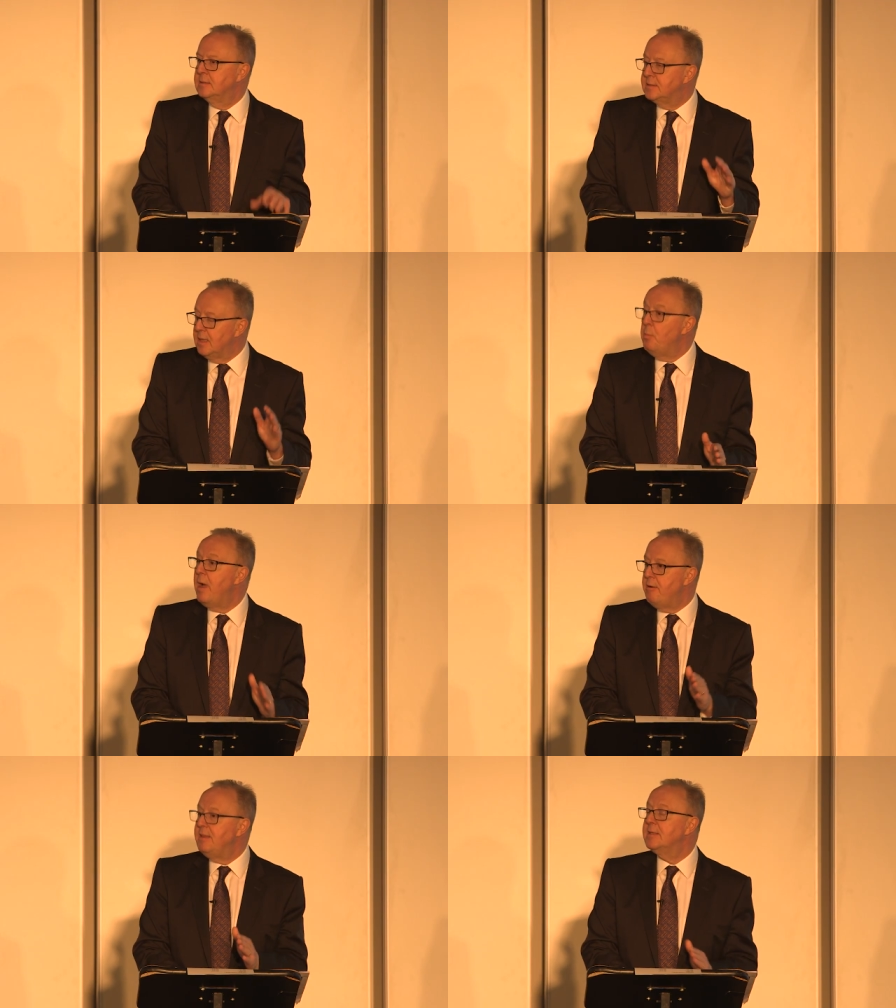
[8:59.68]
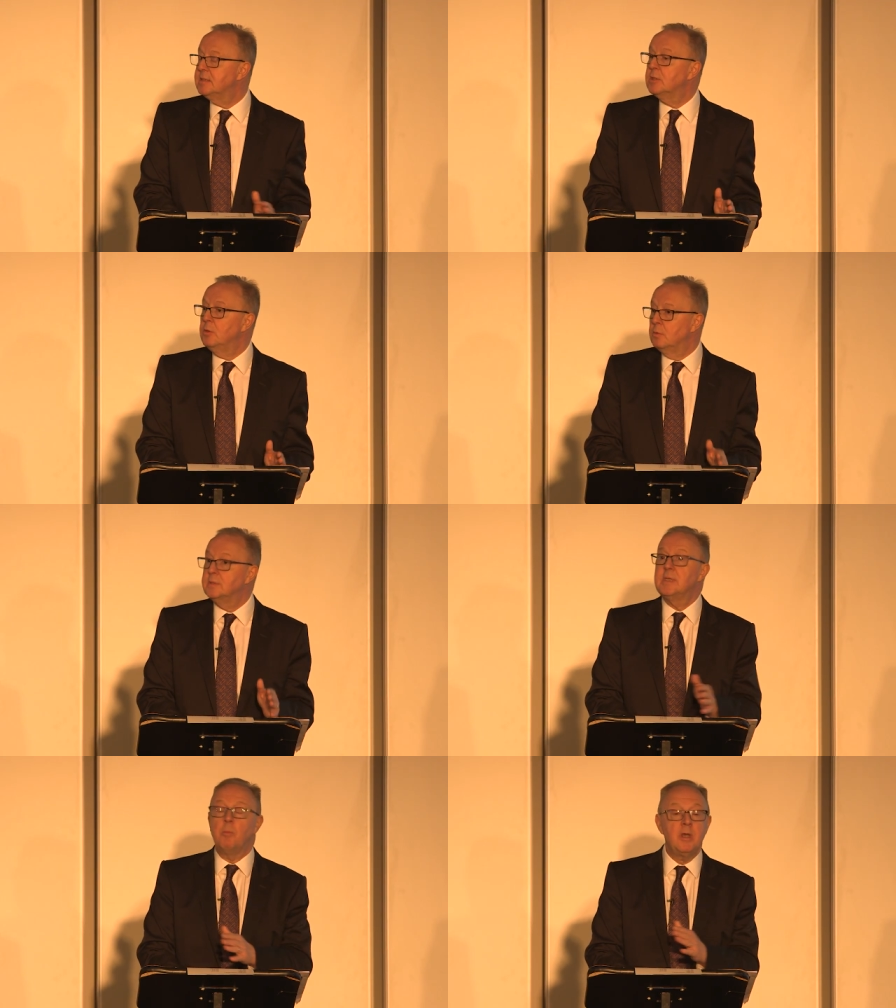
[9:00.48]
Somewhere in the school,
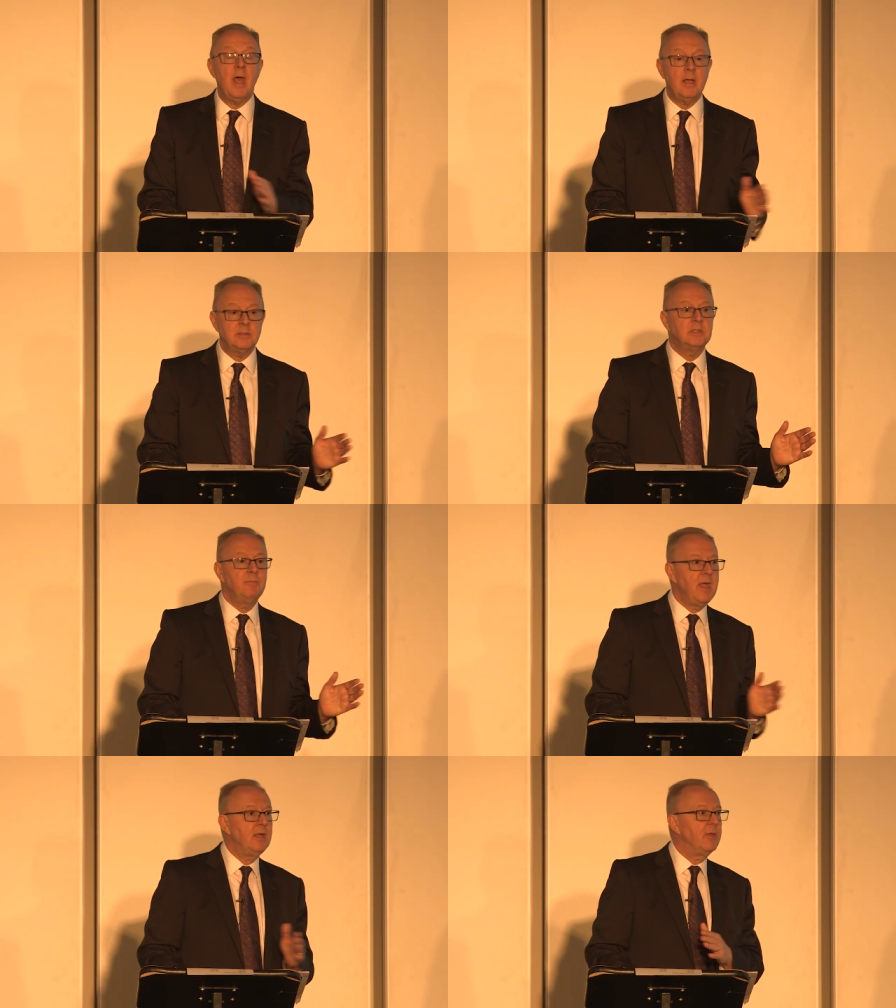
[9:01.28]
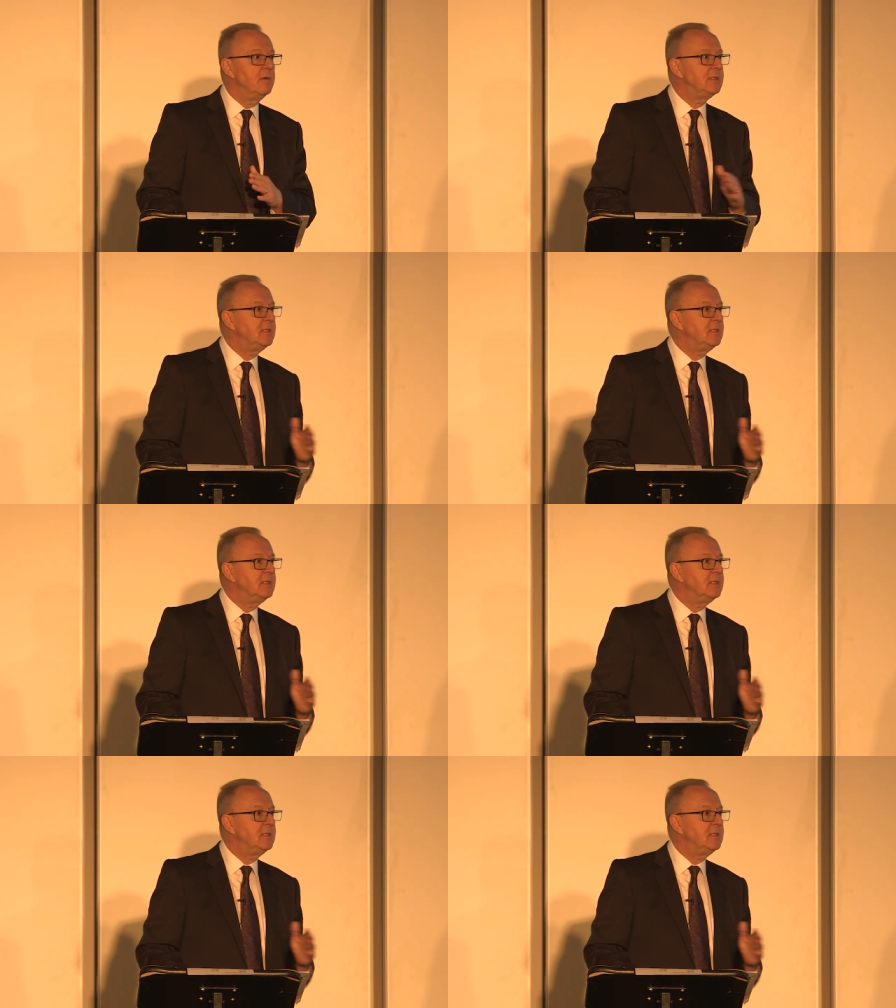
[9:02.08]
someone has to make those